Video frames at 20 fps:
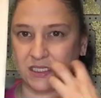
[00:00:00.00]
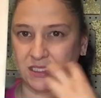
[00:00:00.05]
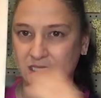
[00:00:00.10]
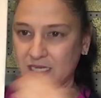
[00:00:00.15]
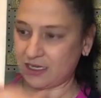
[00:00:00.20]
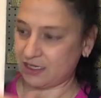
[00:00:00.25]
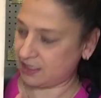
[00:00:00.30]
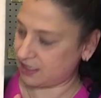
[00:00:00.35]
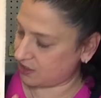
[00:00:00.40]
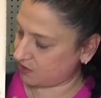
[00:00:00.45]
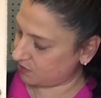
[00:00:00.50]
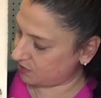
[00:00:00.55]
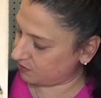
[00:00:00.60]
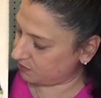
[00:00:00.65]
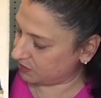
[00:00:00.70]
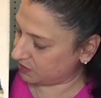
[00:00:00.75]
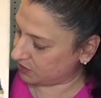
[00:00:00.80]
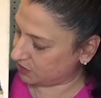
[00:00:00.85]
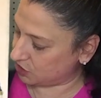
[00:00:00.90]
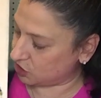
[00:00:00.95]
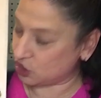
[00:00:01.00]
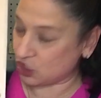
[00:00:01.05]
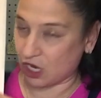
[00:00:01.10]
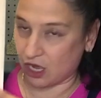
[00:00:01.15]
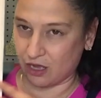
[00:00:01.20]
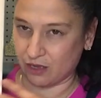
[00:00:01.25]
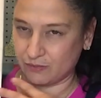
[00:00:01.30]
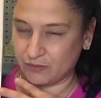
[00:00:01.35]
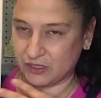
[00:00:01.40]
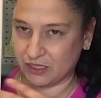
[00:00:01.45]
to stand out. It was the
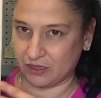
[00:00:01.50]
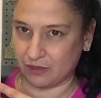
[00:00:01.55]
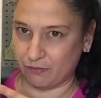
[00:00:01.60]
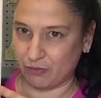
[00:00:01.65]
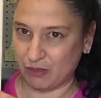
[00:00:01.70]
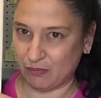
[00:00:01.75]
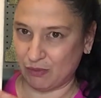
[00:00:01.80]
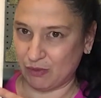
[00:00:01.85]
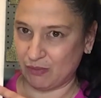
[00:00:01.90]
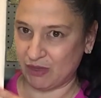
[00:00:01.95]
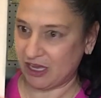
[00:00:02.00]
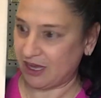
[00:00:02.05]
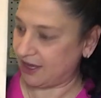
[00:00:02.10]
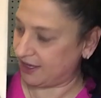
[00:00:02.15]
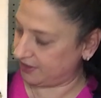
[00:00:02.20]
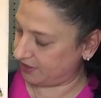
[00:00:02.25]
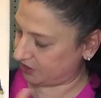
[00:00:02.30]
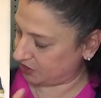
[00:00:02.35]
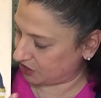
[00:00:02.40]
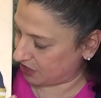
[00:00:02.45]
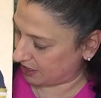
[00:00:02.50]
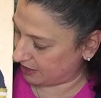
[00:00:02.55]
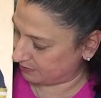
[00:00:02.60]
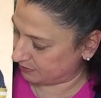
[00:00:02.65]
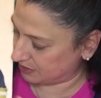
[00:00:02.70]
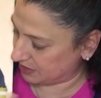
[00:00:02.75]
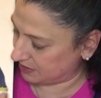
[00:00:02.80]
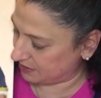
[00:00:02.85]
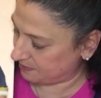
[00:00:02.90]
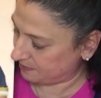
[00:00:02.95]
jobs and the people behind the
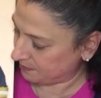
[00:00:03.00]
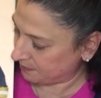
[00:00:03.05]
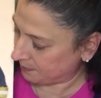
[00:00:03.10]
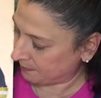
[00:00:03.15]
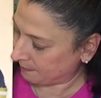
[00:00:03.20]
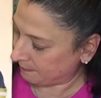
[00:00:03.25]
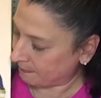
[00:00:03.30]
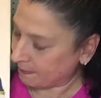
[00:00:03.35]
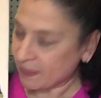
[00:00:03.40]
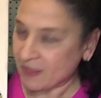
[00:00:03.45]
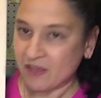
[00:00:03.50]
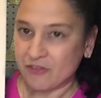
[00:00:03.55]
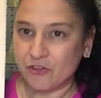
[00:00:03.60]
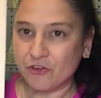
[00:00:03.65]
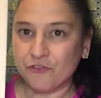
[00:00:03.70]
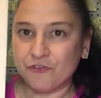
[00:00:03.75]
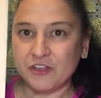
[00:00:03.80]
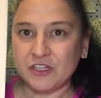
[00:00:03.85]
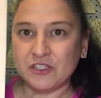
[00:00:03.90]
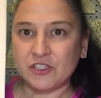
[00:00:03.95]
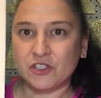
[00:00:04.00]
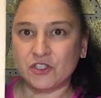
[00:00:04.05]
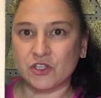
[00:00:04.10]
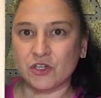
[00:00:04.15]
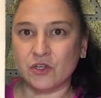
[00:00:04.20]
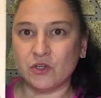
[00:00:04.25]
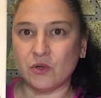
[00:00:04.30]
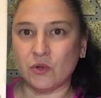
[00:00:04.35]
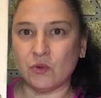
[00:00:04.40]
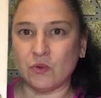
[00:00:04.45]
jobs. And their faces
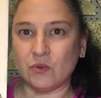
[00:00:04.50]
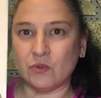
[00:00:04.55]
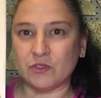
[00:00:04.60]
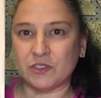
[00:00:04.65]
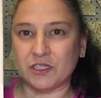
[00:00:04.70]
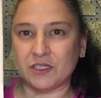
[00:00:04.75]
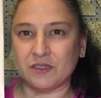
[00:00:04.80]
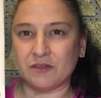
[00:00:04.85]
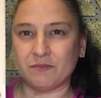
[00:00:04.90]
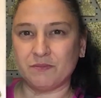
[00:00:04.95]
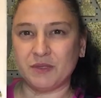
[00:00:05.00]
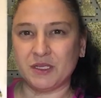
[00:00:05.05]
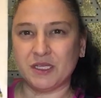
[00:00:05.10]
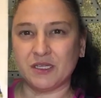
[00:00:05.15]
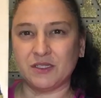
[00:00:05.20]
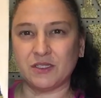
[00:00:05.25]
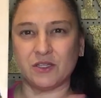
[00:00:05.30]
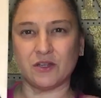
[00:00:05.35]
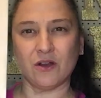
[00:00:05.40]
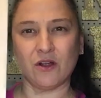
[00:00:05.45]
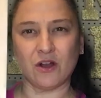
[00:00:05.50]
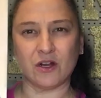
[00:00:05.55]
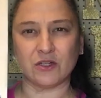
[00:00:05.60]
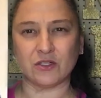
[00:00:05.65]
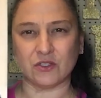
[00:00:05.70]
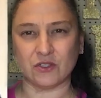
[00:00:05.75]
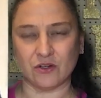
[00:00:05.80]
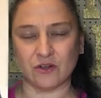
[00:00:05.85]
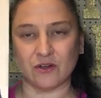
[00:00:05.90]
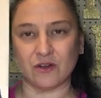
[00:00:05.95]
are golden because their
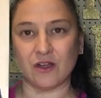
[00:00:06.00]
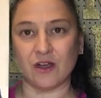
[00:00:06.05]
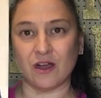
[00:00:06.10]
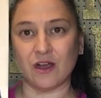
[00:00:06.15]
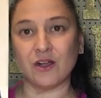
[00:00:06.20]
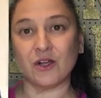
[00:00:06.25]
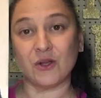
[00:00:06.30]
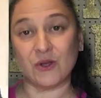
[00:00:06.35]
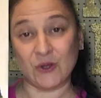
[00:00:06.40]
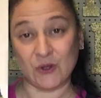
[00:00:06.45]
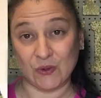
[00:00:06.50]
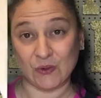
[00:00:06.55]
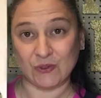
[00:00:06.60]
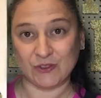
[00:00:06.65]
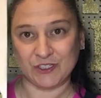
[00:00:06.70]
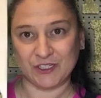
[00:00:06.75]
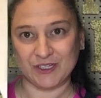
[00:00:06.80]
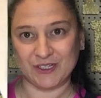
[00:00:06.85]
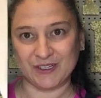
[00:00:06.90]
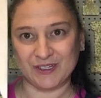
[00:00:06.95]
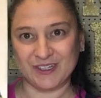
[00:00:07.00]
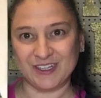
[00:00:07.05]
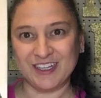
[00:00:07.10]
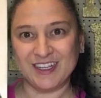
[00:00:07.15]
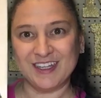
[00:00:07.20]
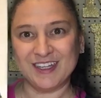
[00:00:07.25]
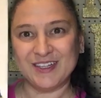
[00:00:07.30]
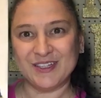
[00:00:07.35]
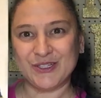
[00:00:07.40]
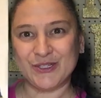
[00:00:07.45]
hearts are golden
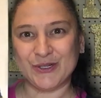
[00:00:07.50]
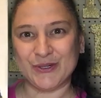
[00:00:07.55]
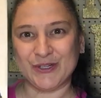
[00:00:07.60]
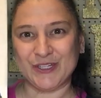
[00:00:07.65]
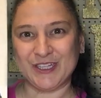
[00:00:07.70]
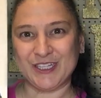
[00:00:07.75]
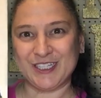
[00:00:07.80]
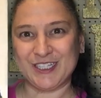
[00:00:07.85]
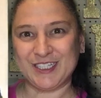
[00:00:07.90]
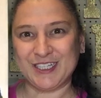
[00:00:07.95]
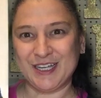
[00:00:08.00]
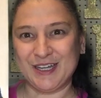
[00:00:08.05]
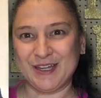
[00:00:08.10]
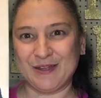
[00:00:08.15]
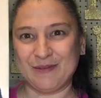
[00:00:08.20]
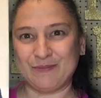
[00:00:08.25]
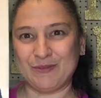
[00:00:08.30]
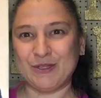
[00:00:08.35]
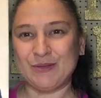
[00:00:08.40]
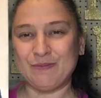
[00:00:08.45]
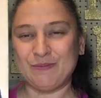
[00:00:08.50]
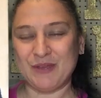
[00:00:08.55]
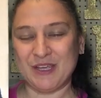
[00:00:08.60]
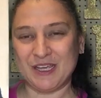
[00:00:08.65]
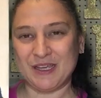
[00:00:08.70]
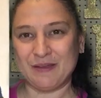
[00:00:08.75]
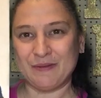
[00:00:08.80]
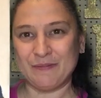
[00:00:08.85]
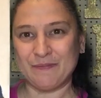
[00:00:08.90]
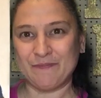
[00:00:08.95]
during this time to
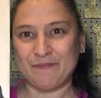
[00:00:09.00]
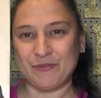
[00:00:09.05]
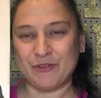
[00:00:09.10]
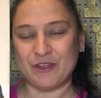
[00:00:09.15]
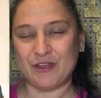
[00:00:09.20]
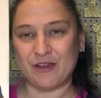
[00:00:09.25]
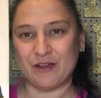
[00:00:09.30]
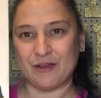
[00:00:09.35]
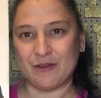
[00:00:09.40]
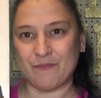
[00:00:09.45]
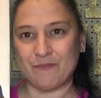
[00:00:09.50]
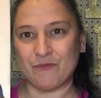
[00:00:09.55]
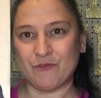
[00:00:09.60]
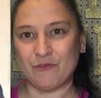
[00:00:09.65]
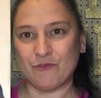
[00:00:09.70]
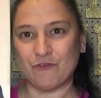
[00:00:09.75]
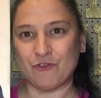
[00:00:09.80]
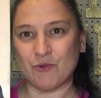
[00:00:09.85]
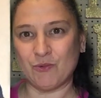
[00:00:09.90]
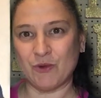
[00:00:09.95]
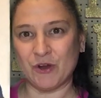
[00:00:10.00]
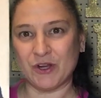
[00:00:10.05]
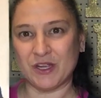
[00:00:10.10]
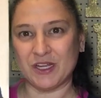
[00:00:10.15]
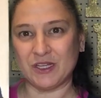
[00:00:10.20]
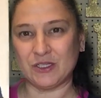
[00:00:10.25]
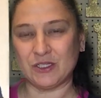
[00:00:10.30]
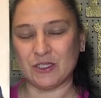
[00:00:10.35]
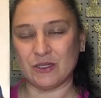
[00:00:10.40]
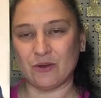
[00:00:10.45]
me um, for
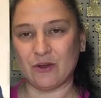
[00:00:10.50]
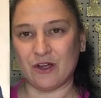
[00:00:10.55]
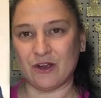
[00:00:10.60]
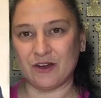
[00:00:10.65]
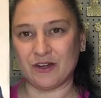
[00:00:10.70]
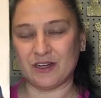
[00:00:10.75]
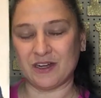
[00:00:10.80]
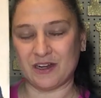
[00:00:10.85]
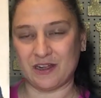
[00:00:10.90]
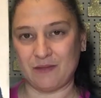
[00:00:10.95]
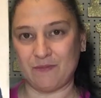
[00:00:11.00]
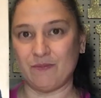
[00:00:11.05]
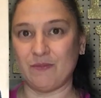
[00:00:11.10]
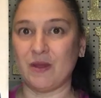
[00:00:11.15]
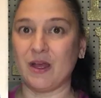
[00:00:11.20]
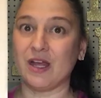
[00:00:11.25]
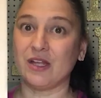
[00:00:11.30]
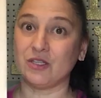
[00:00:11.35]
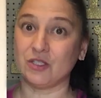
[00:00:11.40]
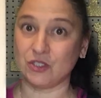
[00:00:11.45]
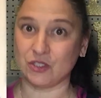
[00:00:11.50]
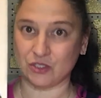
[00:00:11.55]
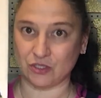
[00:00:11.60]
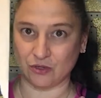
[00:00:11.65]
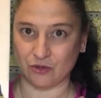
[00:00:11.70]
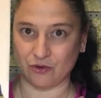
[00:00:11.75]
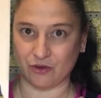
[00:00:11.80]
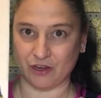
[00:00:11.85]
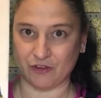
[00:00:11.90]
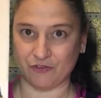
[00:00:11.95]
working so hard, and I'm
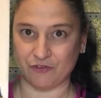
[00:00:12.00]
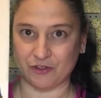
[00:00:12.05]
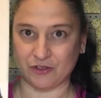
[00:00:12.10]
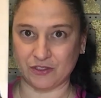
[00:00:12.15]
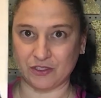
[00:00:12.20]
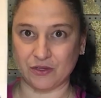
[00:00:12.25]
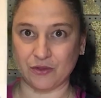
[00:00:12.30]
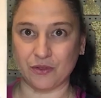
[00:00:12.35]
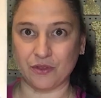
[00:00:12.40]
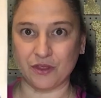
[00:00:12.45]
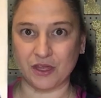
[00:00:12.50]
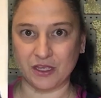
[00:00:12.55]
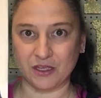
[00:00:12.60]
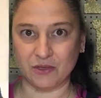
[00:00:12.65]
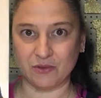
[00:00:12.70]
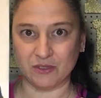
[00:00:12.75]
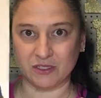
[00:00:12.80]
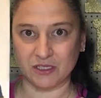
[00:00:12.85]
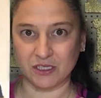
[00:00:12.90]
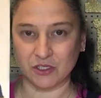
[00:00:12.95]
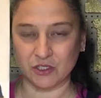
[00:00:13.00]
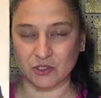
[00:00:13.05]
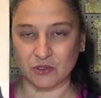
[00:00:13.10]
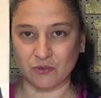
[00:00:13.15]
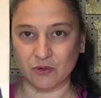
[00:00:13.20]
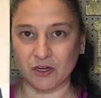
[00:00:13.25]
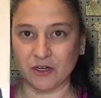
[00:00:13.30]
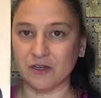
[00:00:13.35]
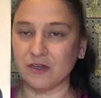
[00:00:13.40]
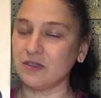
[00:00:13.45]
so grateful. So thank you,
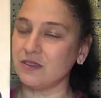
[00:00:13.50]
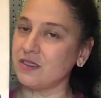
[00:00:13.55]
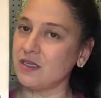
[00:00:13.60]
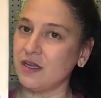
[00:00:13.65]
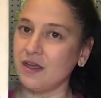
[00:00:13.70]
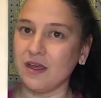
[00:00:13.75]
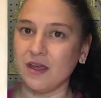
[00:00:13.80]
essential workers.